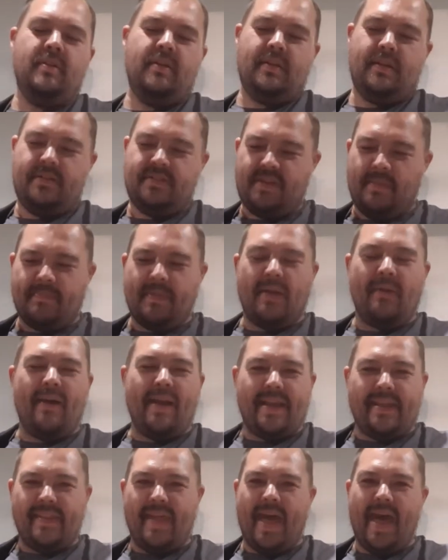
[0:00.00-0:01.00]
Something
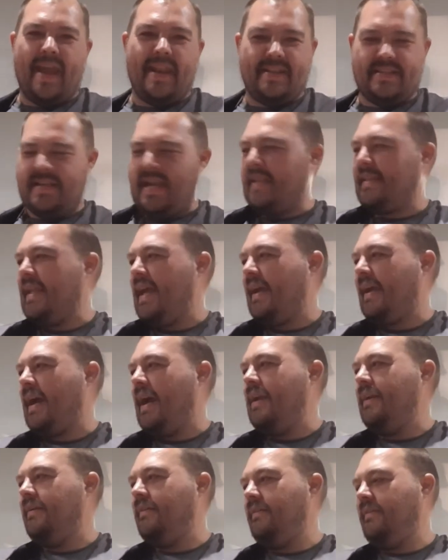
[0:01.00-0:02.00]
like that. It's got that
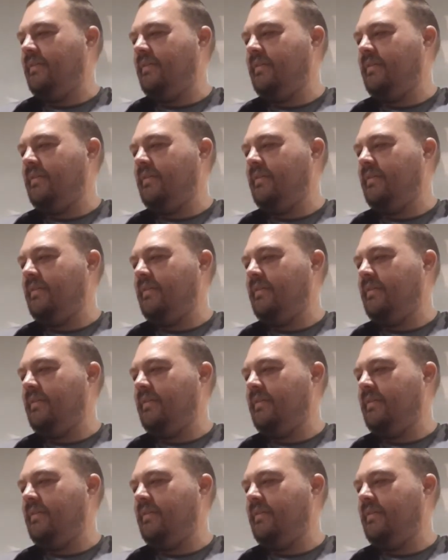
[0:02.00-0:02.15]
kind of.